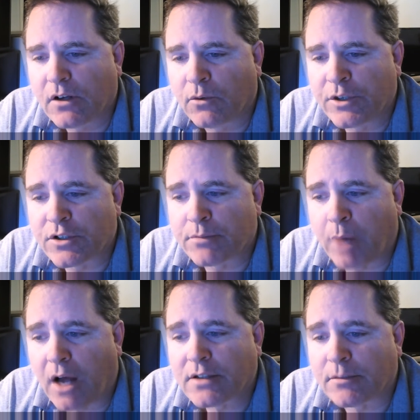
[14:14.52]
which is
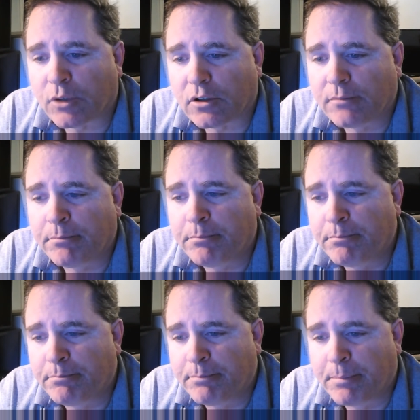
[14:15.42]
possible,
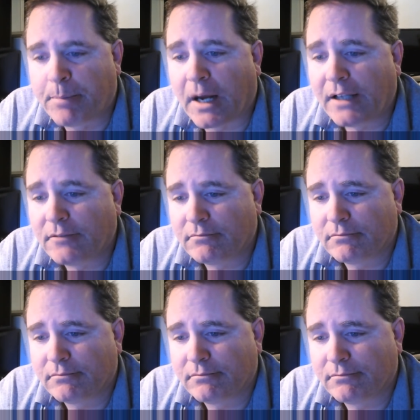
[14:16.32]
but
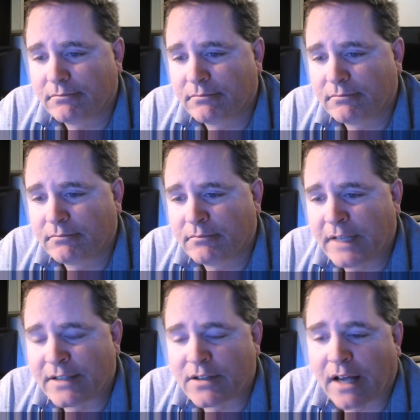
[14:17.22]

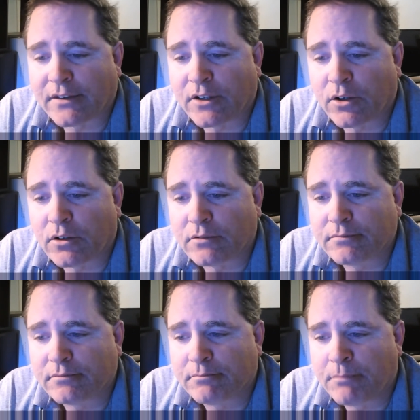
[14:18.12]
it's not the
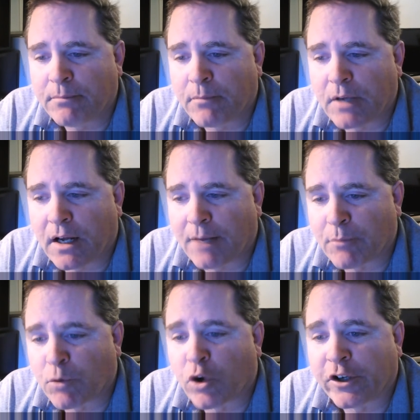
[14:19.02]
uh,
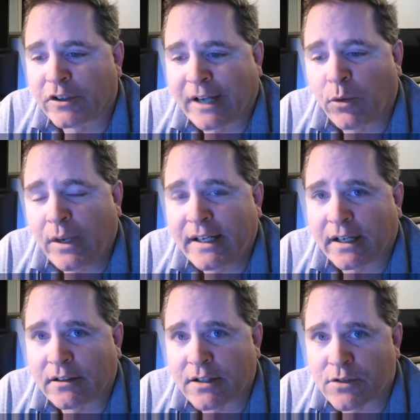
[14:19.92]
Memorial Day
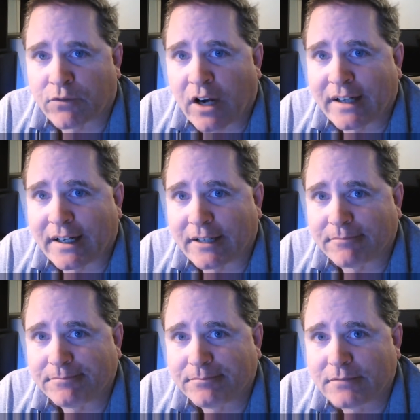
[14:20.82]
weekend this Friday.
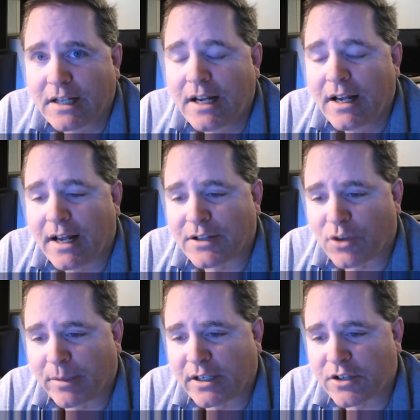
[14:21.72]
And
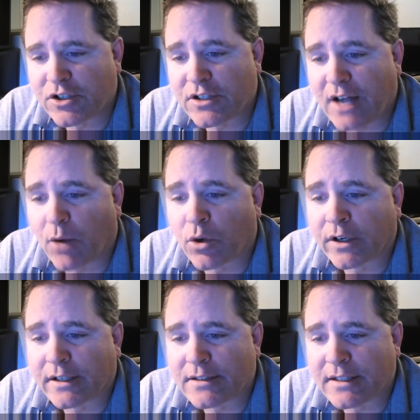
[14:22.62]
so because she's not
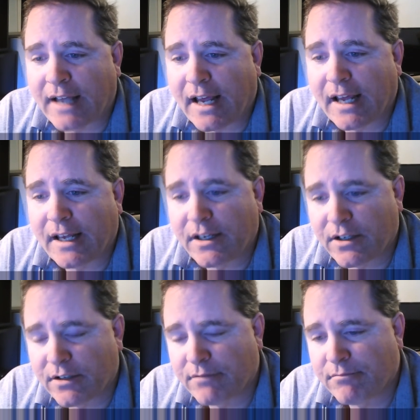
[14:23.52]
working today,
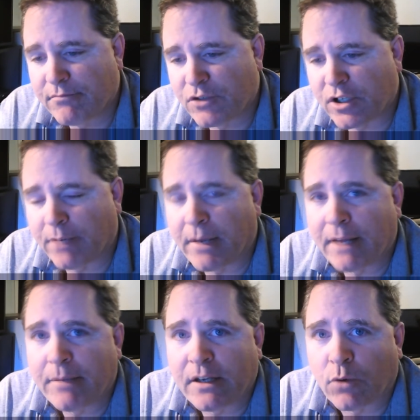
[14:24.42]
she may
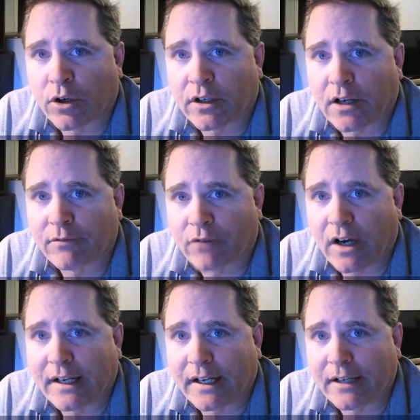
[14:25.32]
be working on
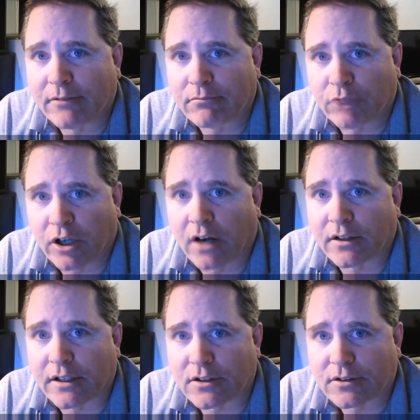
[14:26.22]
Friday
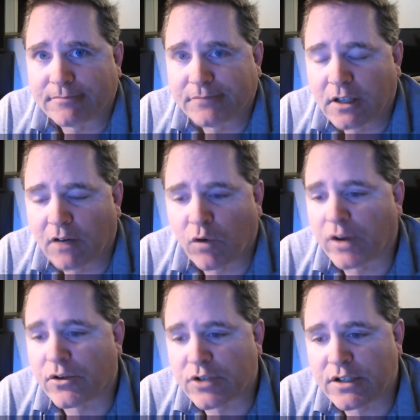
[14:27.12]
regardless of
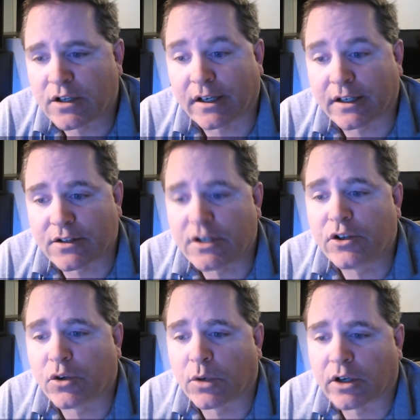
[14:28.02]
whether she's going to
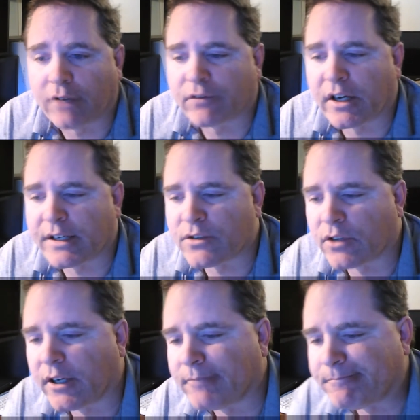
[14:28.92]
continue to work on Fridays or not.